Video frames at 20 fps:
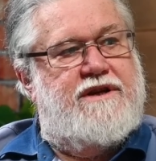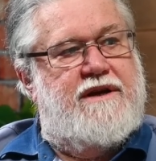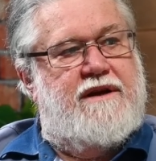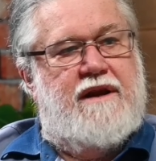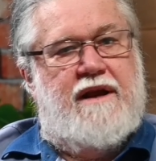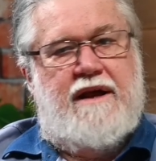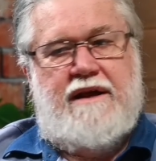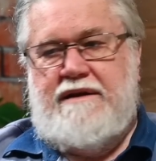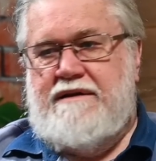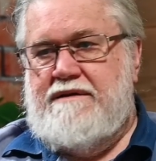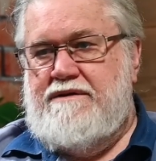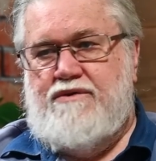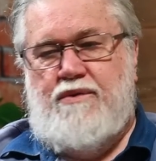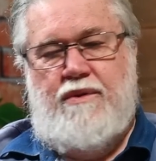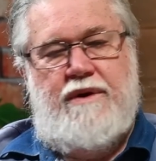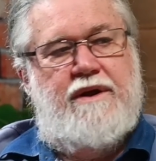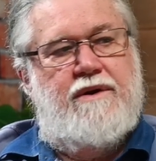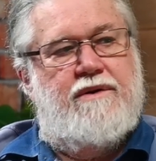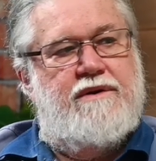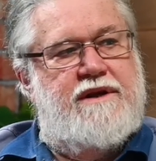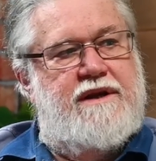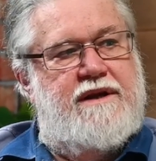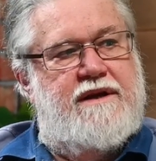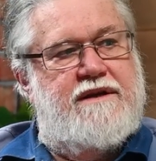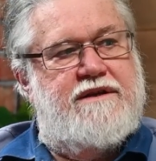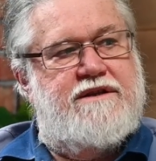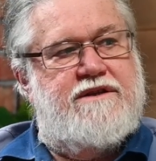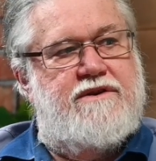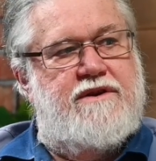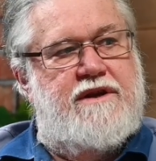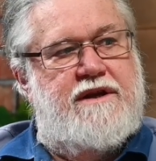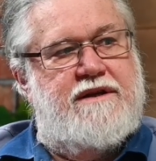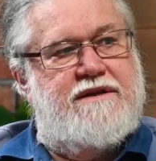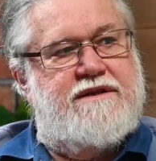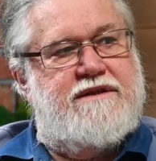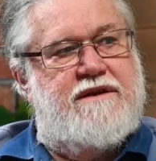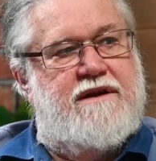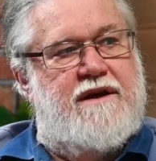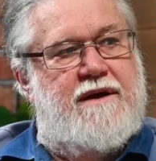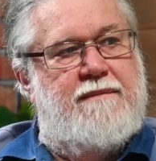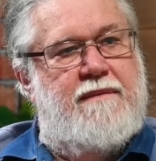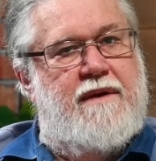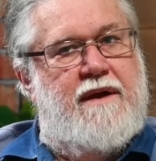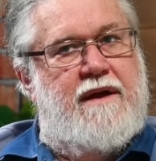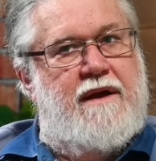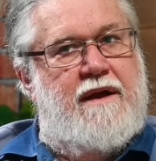in like 20 odd years, 30 years time,